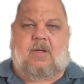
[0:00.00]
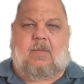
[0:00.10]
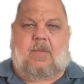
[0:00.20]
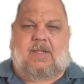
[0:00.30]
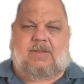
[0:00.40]

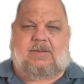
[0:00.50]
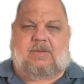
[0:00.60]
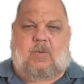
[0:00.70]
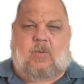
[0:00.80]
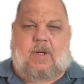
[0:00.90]
But
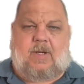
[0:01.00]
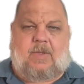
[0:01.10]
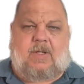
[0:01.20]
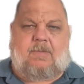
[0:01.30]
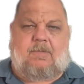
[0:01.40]
wait a
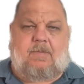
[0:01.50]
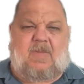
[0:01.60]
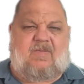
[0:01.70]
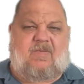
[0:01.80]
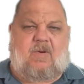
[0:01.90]
minute.
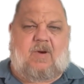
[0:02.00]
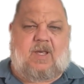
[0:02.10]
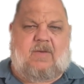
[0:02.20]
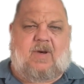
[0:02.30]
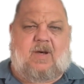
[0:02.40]
Before I
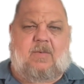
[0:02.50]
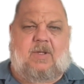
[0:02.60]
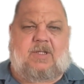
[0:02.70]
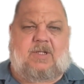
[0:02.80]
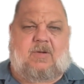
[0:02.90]
give up,
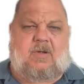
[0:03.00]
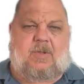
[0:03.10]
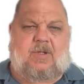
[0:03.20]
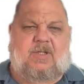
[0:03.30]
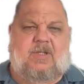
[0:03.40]
let's try
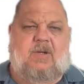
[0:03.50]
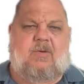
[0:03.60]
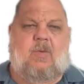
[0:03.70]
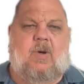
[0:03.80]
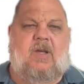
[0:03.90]
my secret
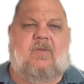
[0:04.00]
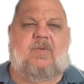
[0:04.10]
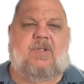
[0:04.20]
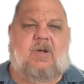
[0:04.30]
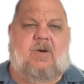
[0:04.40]
way of
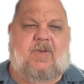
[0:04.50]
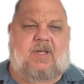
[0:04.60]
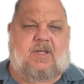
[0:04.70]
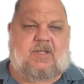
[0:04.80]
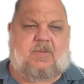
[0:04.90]
resolving
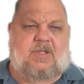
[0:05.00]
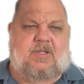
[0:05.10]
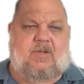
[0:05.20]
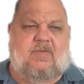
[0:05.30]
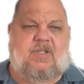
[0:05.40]
customer
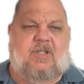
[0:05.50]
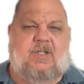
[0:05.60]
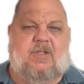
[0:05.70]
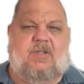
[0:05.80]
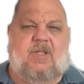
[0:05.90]
service
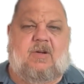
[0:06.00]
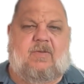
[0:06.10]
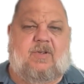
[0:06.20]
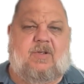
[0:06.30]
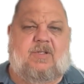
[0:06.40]
issues that I've
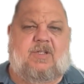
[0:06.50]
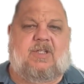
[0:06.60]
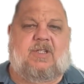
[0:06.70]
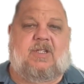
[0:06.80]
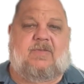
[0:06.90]
used
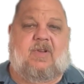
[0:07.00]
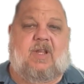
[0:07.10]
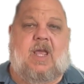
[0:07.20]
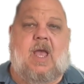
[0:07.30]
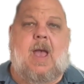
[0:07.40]

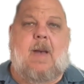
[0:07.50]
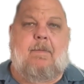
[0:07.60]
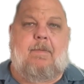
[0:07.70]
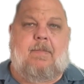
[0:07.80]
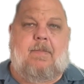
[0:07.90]
successfully
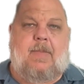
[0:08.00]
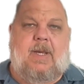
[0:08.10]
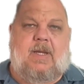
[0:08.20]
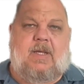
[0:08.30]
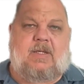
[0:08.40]

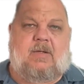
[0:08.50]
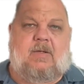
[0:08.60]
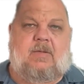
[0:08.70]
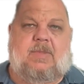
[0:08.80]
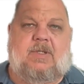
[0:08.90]
many
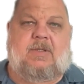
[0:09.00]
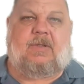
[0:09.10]
times.